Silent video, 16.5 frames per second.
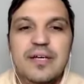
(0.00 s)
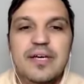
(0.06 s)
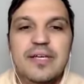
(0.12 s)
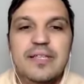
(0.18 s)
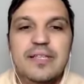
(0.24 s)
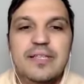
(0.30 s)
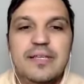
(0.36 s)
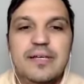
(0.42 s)

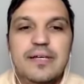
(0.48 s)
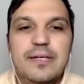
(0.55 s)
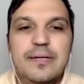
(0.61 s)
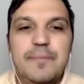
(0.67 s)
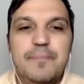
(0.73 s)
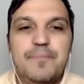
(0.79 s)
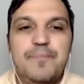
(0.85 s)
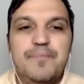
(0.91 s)
and
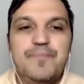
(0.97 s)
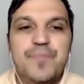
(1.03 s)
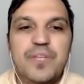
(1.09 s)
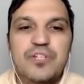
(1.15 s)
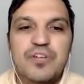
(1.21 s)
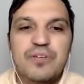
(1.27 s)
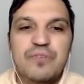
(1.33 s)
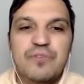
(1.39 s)
um,
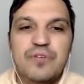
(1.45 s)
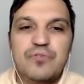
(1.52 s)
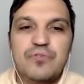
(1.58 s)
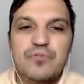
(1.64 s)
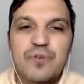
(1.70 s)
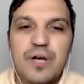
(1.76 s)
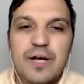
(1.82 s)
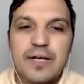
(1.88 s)
Jean
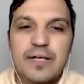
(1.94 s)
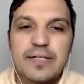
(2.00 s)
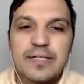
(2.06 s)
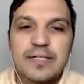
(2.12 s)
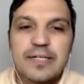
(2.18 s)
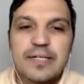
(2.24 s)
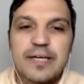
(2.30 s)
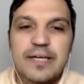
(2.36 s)
Francois
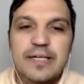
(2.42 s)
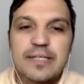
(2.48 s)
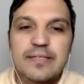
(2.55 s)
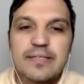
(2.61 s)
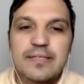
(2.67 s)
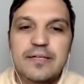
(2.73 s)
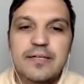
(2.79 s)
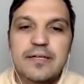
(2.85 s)
uh,
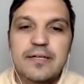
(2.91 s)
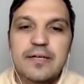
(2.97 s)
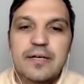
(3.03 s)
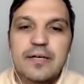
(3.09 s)
has uh,